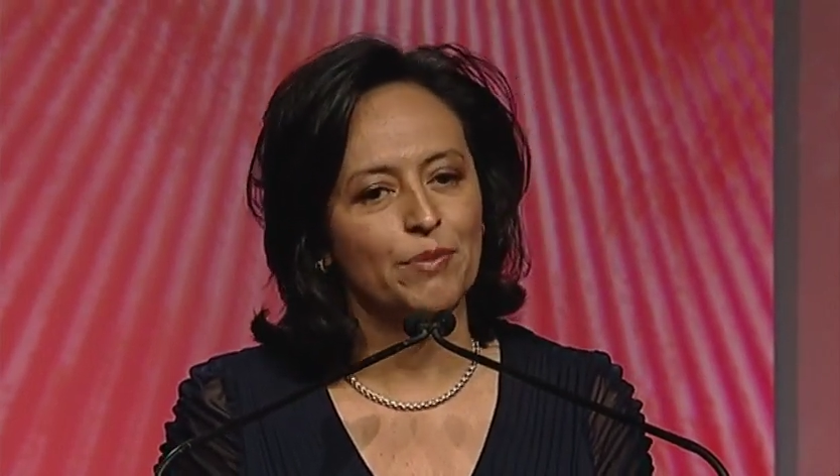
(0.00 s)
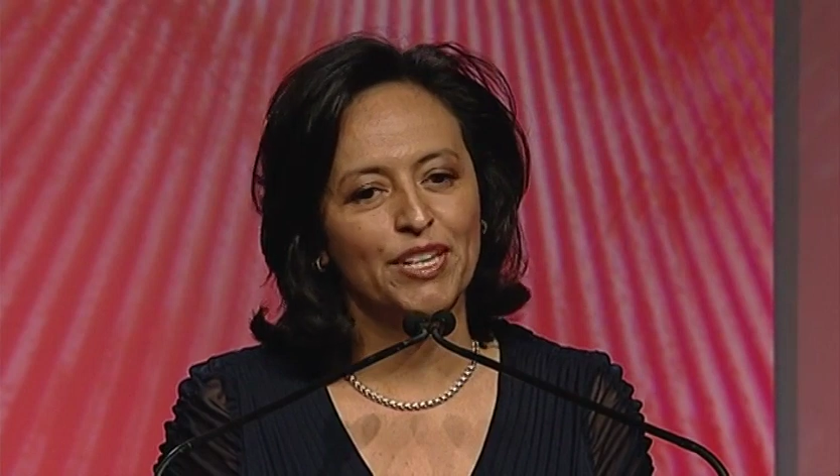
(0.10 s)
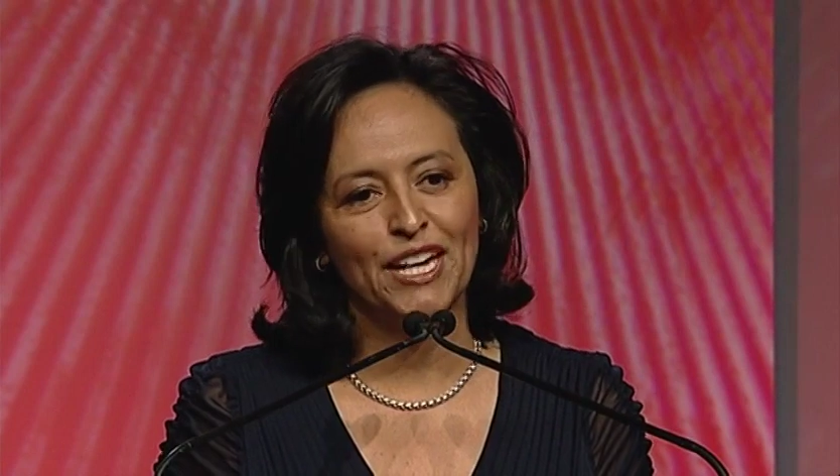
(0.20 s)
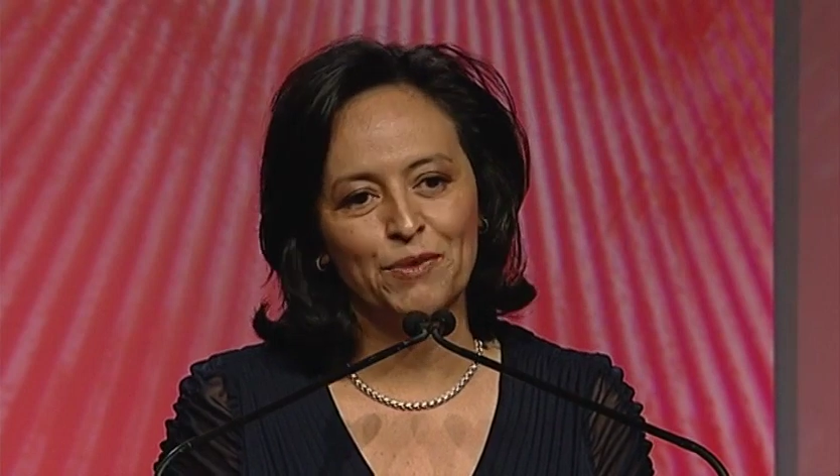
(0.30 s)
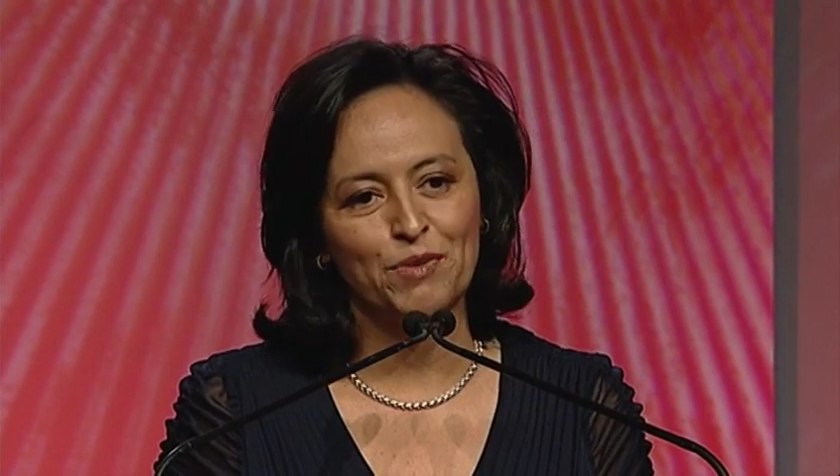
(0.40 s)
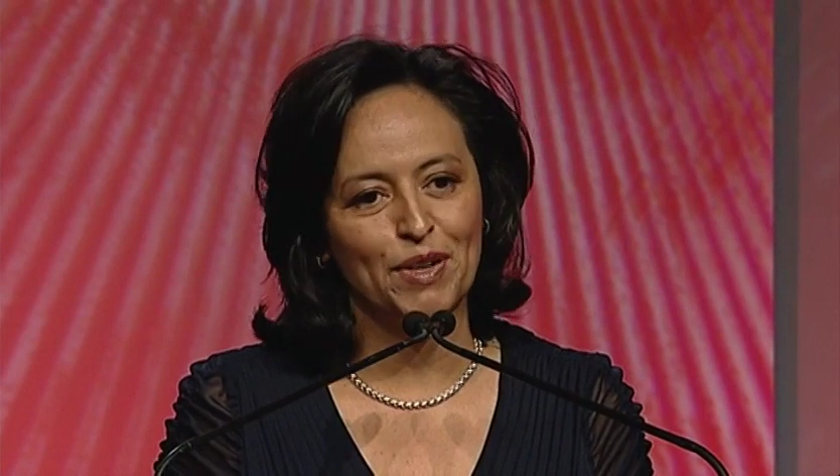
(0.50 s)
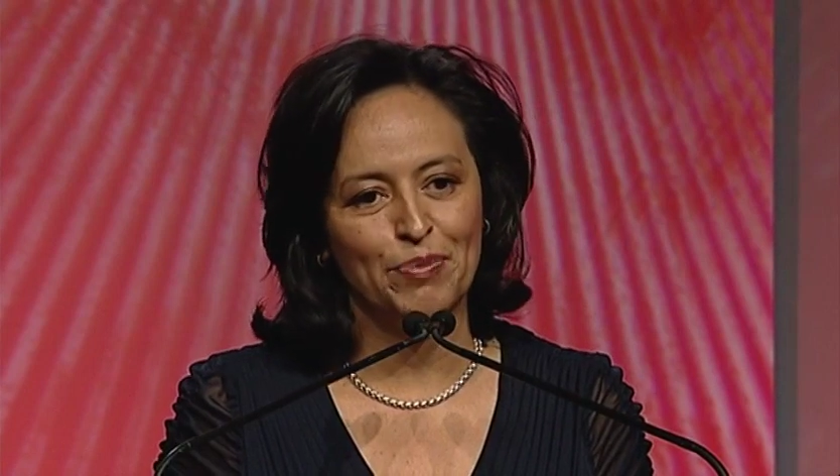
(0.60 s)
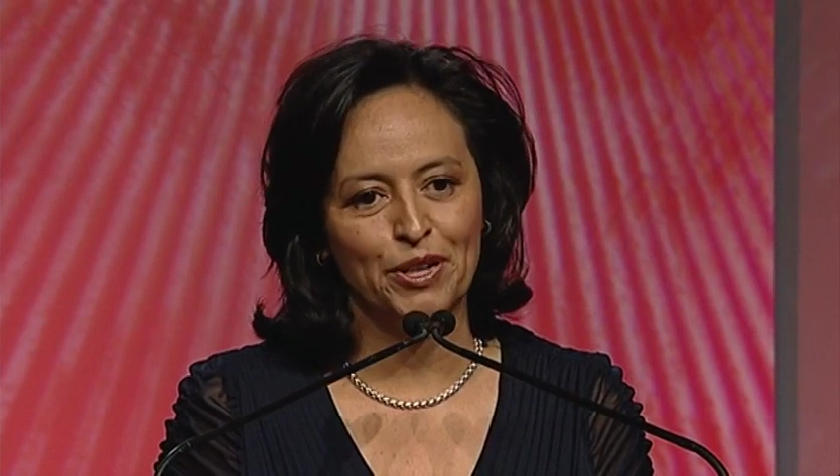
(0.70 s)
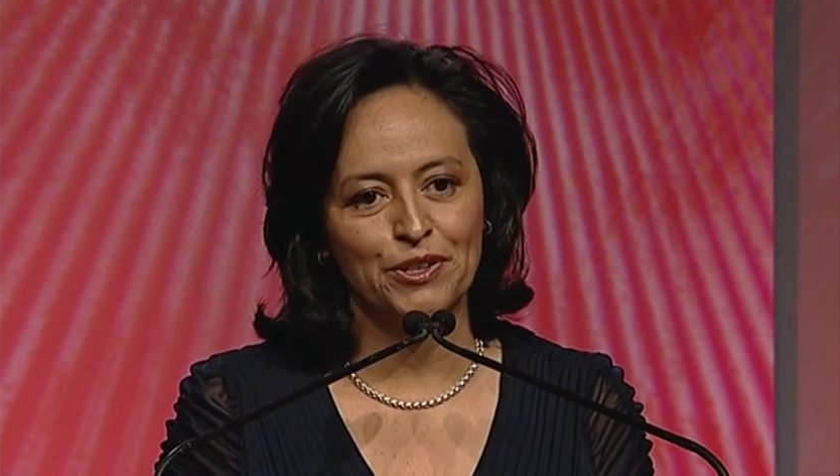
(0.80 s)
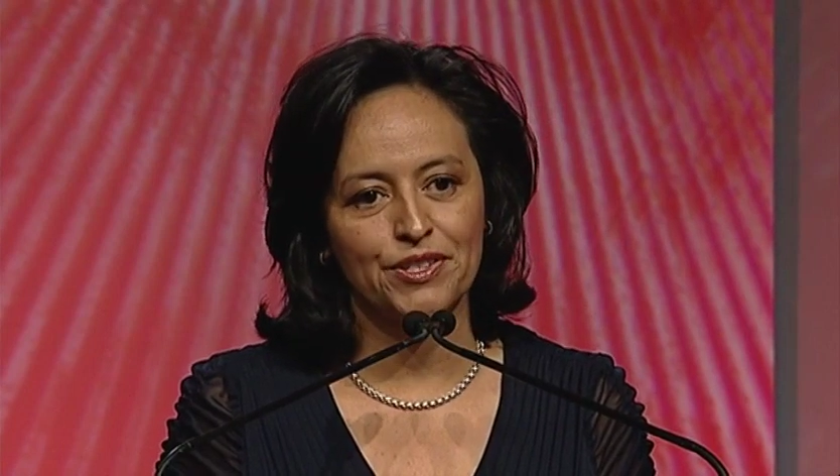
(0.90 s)
began with my
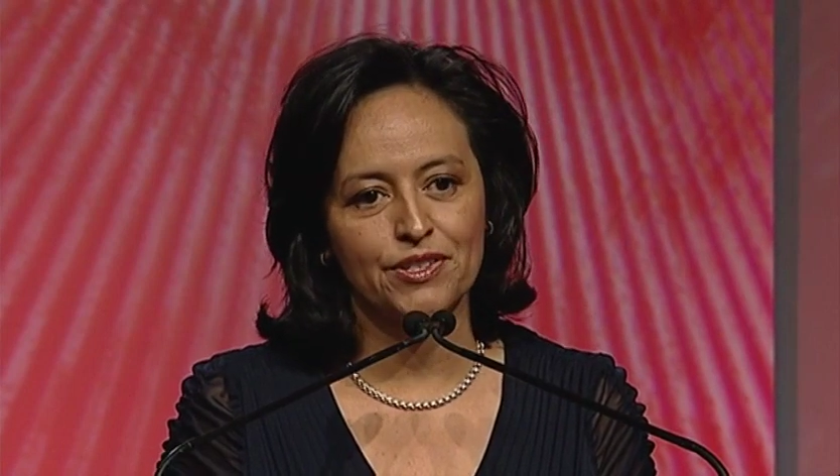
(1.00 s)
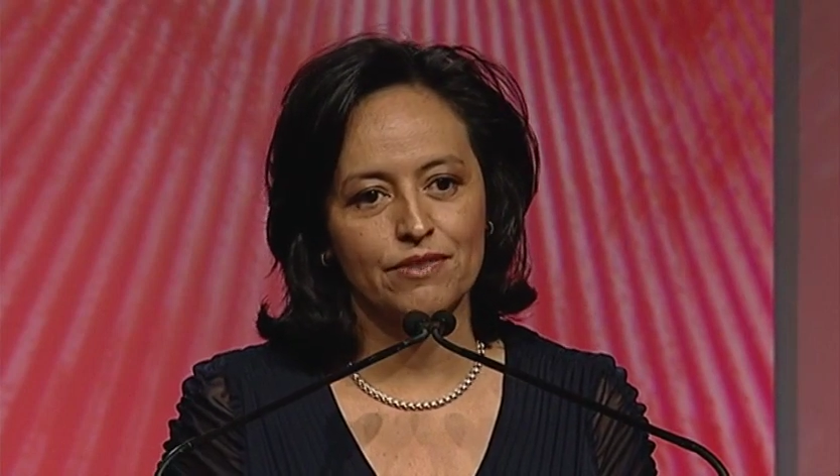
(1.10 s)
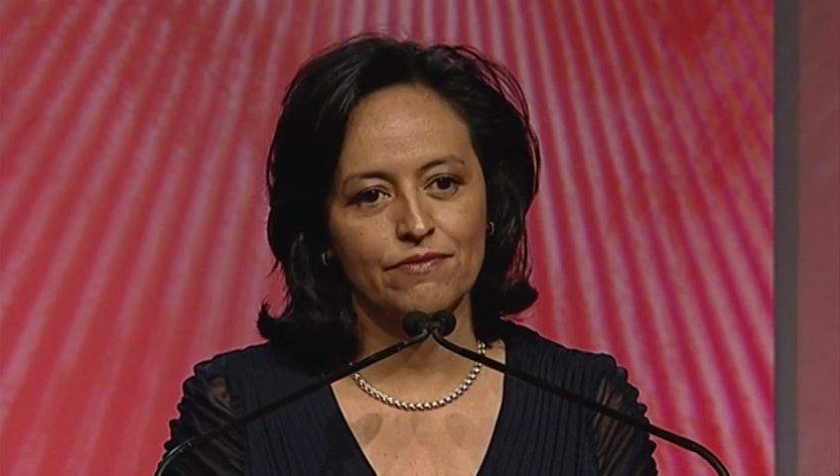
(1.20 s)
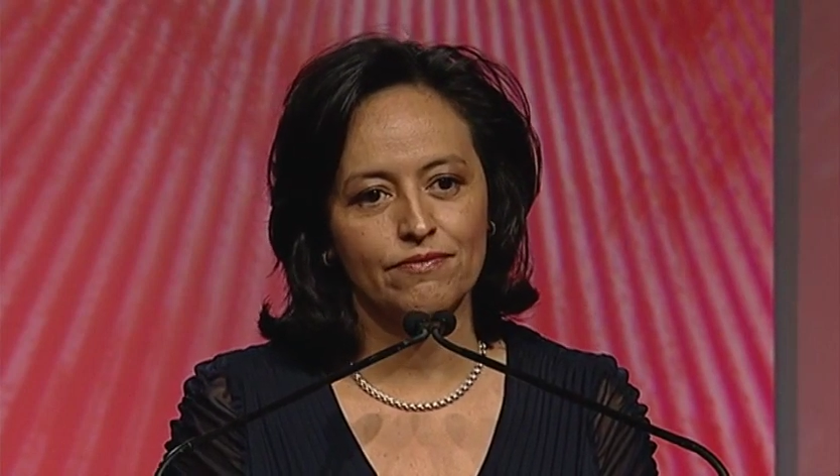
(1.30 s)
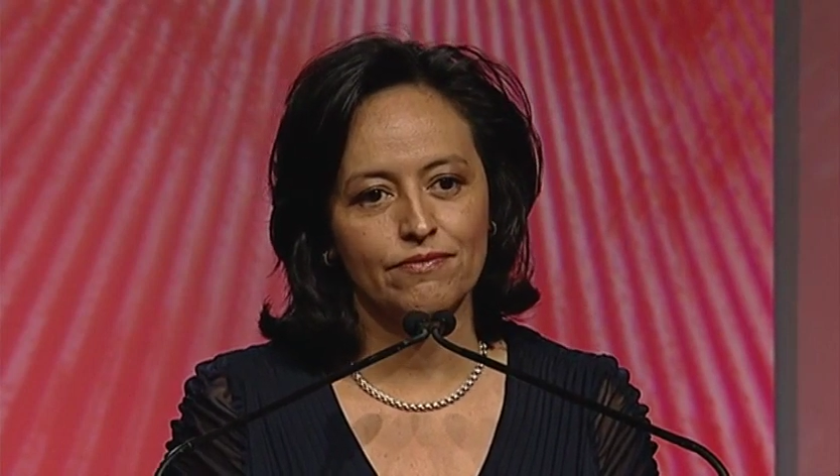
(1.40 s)
parents.